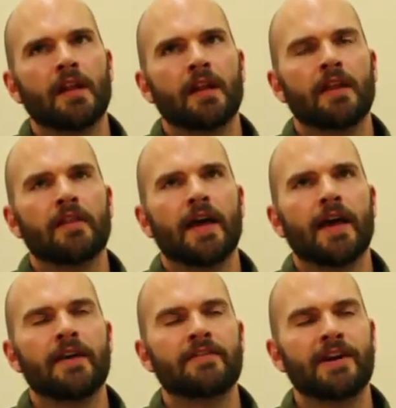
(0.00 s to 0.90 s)

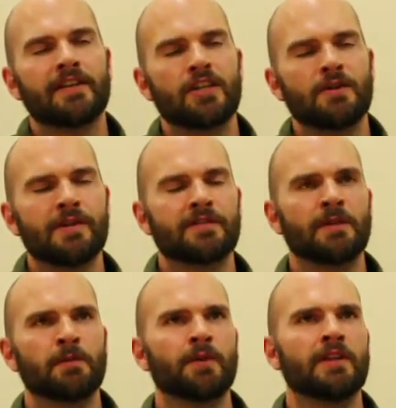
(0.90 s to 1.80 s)
if there are any
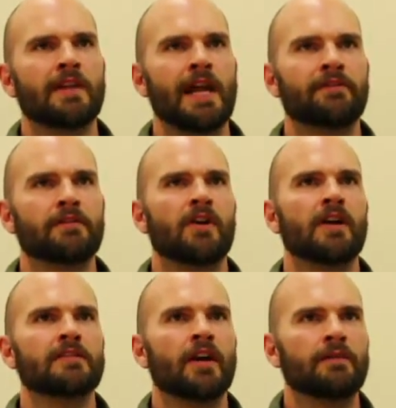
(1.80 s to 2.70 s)
nuances between the left and
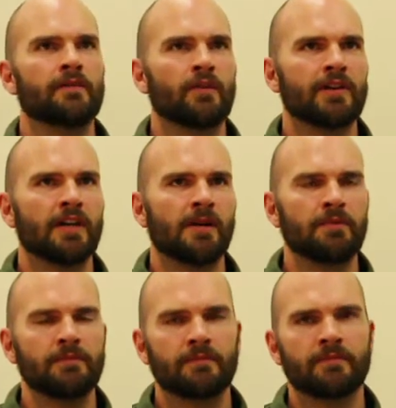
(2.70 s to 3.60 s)
right side, for example.